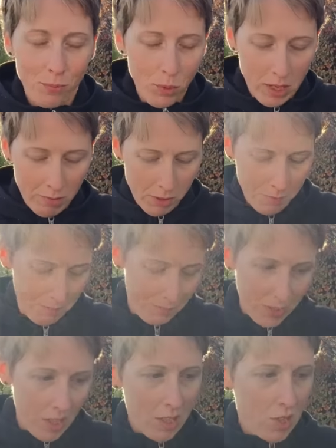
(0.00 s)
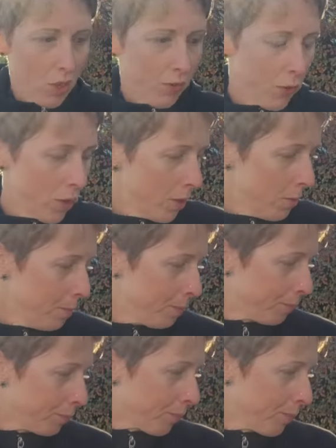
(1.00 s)
Whatever. It's good for you.
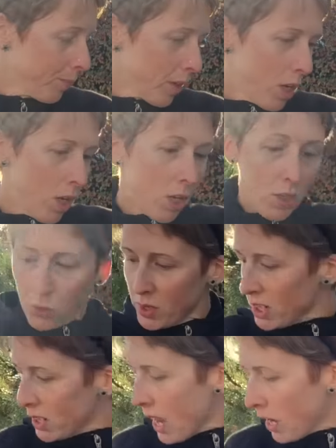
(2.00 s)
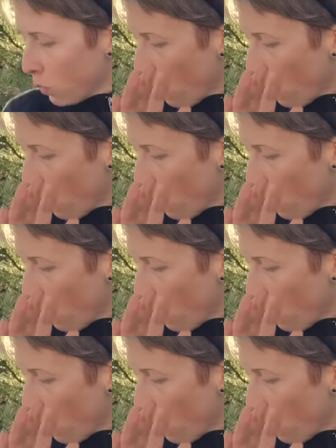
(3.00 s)
So I did that.